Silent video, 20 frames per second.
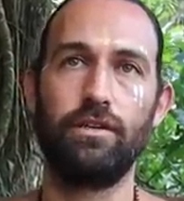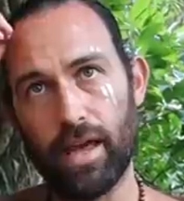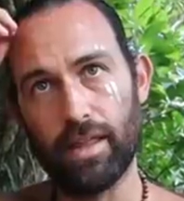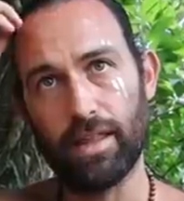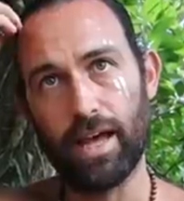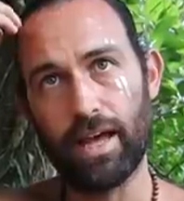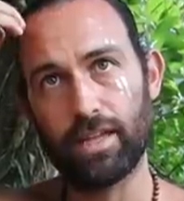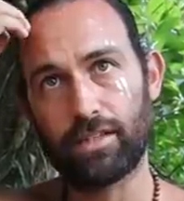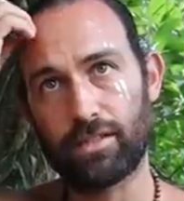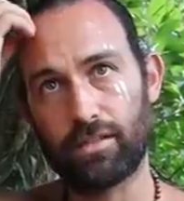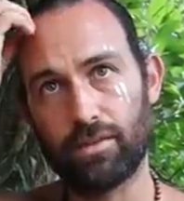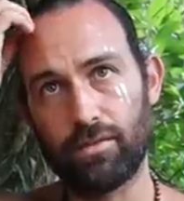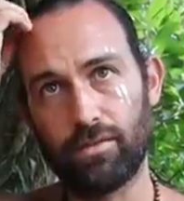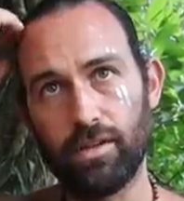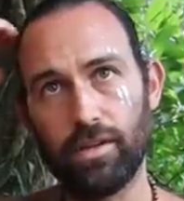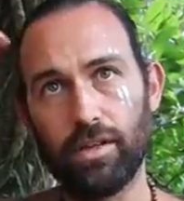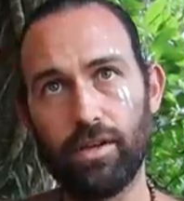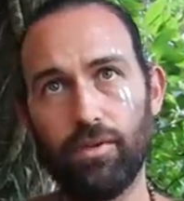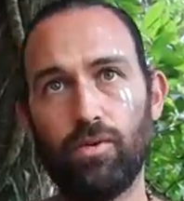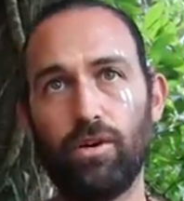and that's
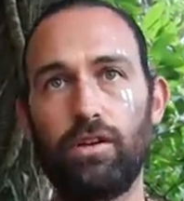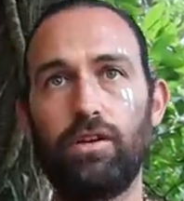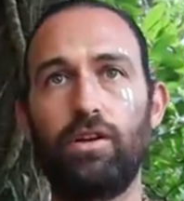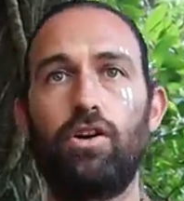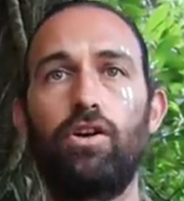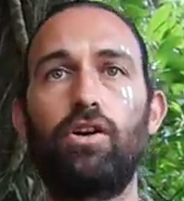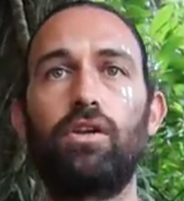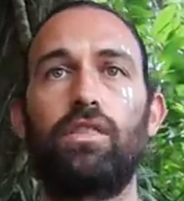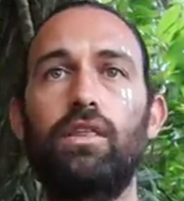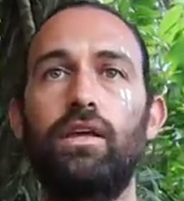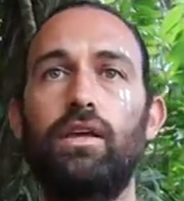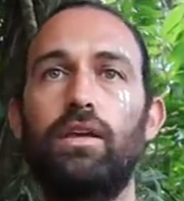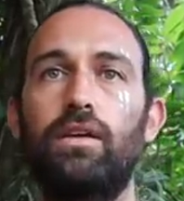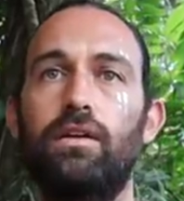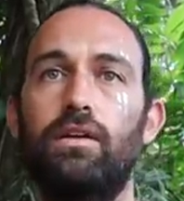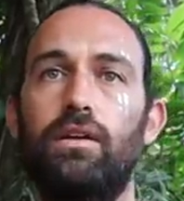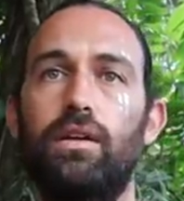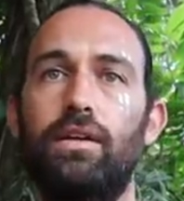really what earthing